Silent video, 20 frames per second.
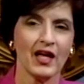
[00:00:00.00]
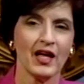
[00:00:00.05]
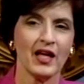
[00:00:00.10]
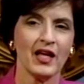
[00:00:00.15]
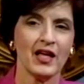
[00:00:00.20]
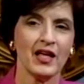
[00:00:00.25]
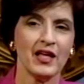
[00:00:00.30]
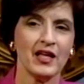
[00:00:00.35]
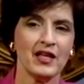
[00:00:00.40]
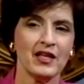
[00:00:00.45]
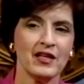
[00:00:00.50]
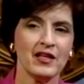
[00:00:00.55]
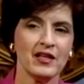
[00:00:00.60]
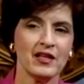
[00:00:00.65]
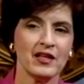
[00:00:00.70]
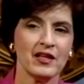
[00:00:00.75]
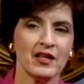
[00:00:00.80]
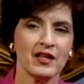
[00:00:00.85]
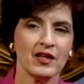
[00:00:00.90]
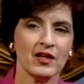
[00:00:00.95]
He
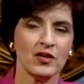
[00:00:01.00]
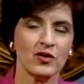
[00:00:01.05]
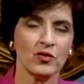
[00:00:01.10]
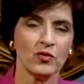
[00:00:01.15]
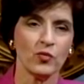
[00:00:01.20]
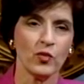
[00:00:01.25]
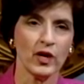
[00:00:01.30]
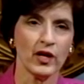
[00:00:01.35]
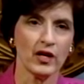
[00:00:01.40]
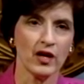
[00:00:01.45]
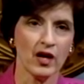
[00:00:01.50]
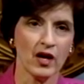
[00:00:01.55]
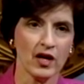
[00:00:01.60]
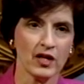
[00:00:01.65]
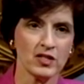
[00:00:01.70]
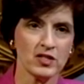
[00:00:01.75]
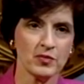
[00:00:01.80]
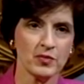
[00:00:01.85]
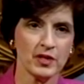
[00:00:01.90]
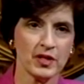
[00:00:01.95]
went
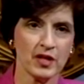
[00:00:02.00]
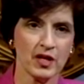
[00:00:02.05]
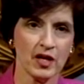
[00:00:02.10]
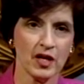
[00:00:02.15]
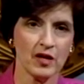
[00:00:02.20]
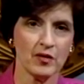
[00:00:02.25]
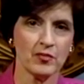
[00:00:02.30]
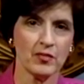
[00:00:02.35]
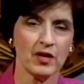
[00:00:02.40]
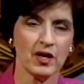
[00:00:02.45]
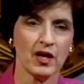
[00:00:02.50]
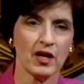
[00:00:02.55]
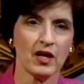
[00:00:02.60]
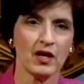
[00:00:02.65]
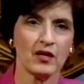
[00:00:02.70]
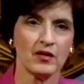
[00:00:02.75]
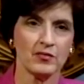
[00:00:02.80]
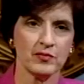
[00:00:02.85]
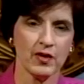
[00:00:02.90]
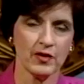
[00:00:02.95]
on to become
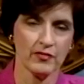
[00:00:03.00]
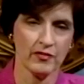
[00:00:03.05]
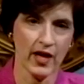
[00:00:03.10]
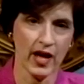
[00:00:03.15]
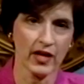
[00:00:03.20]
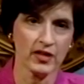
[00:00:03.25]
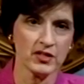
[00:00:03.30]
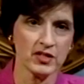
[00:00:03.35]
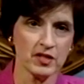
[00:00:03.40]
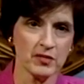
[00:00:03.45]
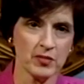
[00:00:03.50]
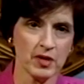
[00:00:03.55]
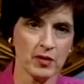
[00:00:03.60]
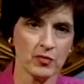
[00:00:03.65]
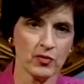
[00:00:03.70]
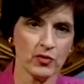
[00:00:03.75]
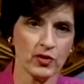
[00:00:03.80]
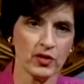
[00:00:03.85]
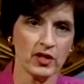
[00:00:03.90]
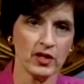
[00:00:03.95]
a faculty
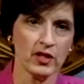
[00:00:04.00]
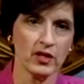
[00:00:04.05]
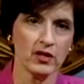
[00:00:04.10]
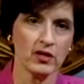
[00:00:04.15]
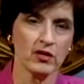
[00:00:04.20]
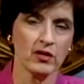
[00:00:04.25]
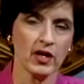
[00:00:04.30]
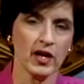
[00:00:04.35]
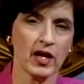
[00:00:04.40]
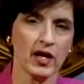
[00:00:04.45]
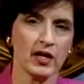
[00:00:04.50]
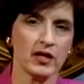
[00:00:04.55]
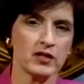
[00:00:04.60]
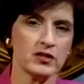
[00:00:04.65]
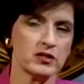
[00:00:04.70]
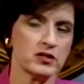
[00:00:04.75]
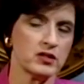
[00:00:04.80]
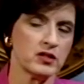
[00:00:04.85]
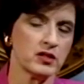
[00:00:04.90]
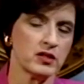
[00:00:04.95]
member here
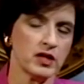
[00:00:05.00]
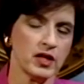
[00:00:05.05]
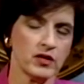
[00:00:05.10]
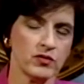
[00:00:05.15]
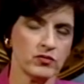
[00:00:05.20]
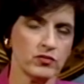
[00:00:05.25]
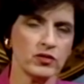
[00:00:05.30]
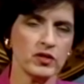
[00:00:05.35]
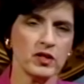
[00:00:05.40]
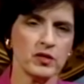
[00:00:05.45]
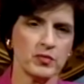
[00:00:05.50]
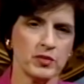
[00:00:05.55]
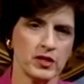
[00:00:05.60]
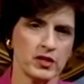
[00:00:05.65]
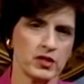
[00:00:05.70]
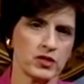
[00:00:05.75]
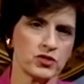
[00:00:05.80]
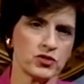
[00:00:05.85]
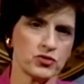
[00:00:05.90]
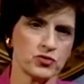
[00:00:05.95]
and had really been
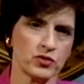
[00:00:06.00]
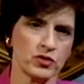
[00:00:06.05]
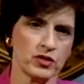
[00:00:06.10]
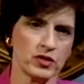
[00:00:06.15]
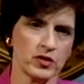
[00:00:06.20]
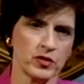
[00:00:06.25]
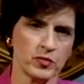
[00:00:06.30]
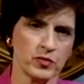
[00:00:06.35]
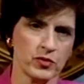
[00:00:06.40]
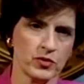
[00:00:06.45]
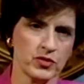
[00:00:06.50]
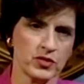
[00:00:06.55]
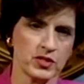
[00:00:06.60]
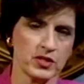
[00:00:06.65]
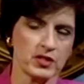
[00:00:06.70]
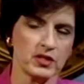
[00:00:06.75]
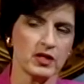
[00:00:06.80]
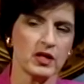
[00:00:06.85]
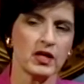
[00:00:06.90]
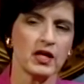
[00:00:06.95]
an extraordinary
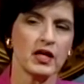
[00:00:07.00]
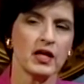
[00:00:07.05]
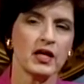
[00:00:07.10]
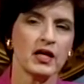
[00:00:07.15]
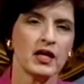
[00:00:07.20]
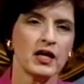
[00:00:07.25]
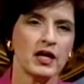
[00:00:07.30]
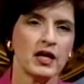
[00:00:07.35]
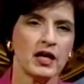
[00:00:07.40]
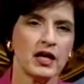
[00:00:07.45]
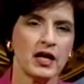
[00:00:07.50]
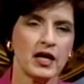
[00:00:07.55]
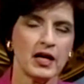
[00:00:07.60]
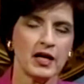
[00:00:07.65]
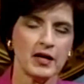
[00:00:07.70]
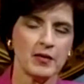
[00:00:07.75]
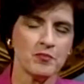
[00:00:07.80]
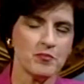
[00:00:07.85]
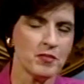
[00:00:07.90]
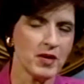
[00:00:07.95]
person.
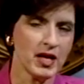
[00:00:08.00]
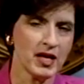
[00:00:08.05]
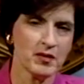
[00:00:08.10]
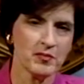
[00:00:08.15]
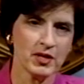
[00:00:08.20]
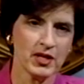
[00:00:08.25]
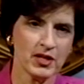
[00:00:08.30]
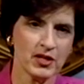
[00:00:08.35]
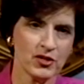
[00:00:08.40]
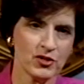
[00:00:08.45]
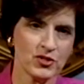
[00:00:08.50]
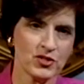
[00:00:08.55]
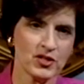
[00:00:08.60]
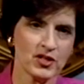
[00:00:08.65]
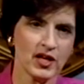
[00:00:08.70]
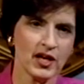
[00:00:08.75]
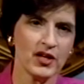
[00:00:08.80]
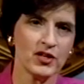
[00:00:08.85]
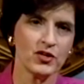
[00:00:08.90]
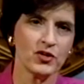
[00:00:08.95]
Many, many years
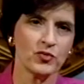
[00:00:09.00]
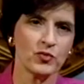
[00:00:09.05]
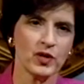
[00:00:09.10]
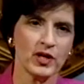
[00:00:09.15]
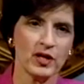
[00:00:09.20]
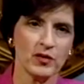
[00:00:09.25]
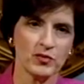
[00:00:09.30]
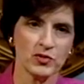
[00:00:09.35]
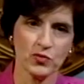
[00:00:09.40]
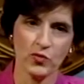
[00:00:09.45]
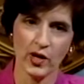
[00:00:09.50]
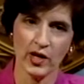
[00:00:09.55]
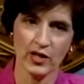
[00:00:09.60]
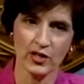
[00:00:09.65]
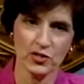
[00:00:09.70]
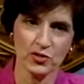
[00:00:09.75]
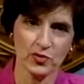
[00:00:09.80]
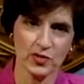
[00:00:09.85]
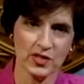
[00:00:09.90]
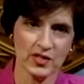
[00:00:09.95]
later, when he was well
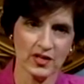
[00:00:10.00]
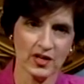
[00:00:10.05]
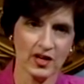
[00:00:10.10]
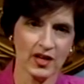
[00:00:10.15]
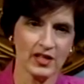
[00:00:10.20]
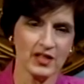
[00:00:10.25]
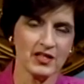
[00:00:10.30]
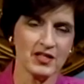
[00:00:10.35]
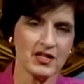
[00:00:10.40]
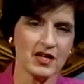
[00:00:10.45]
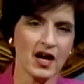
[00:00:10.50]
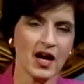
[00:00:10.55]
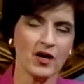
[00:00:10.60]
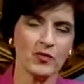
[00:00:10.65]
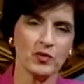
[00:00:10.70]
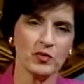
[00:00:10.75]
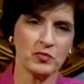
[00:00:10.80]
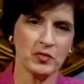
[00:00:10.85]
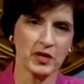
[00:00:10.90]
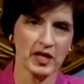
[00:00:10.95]
into his 90s, I
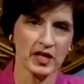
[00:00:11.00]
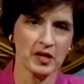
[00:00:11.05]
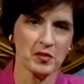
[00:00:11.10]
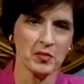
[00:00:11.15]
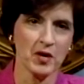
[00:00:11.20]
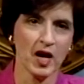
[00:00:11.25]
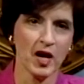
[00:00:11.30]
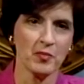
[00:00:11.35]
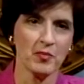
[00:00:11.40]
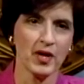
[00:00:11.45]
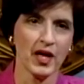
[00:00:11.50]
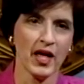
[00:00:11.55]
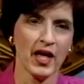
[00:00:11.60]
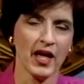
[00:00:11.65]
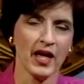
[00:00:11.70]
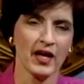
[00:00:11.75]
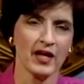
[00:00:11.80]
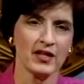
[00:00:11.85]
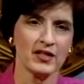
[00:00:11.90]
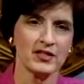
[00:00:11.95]
would pick him up,
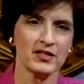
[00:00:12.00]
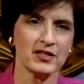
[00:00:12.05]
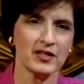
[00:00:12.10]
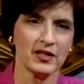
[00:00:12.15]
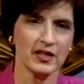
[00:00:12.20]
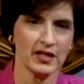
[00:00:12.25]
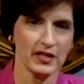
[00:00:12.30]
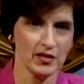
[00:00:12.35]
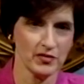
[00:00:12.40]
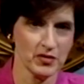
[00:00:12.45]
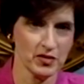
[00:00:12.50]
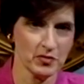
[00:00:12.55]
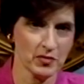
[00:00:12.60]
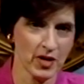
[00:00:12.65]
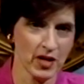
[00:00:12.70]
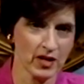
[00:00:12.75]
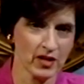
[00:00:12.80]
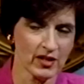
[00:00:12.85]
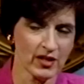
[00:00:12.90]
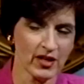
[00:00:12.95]
and he lived in
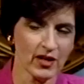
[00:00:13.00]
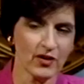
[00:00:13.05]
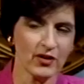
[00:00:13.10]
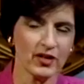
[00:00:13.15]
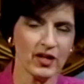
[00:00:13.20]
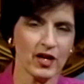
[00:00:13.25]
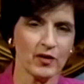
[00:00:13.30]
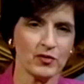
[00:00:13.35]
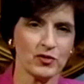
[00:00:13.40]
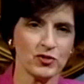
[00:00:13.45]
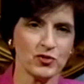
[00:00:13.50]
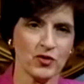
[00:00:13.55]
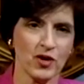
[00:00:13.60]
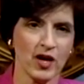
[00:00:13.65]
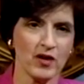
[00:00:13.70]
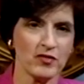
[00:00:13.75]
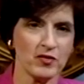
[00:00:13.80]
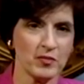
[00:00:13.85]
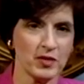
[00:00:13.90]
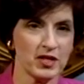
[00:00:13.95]
Montclair, and I would
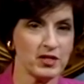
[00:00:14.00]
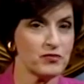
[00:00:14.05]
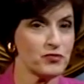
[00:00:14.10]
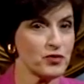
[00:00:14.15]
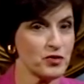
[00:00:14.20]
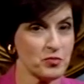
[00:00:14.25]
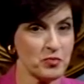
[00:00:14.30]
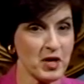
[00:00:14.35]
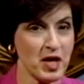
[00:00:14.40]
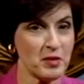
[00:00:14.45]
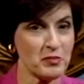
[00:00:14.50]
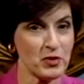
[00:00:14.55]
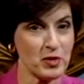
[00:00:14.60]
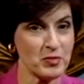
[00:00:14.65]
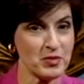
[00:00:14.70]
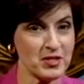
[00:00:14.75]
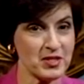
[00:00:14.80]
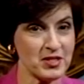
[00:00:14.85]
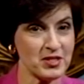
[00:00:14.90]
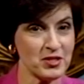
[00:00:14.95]
drive him in for the Pine
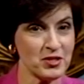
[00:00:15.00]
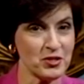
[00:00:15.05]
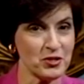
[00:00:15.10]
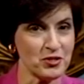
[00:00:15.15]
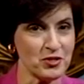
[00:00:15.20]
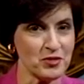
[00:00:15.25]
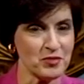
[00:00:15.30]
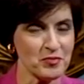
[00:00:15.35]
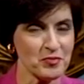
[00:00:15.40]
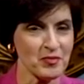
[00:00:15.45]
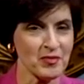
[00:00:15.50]
Upland dinners